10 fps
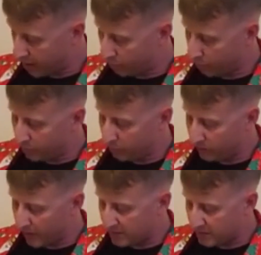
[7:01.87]
When
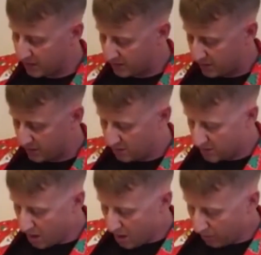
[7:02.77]
they did the
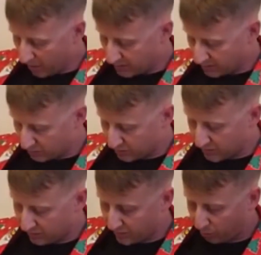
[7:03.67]
bicycle
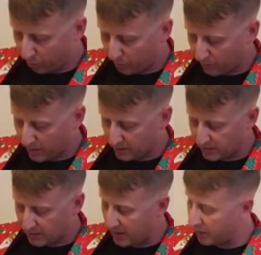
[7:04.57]
safety program in
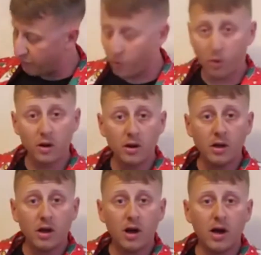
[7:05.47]
1984,
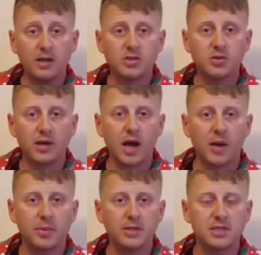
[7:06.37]
and so they got a
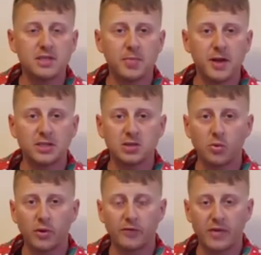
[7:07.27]
participation
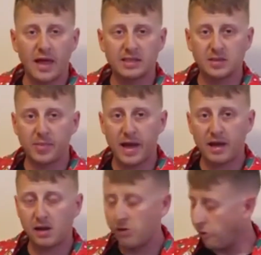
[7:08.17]
award for that as a
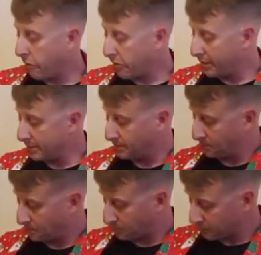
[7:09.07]
pack, and
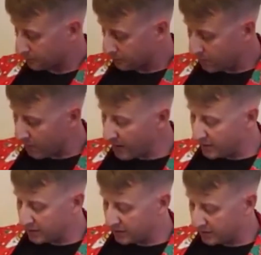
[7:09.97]
it
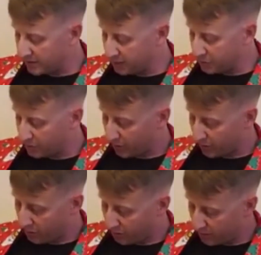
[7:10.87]
just continues on
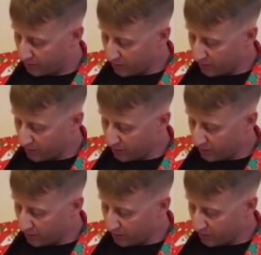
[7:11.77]
and on.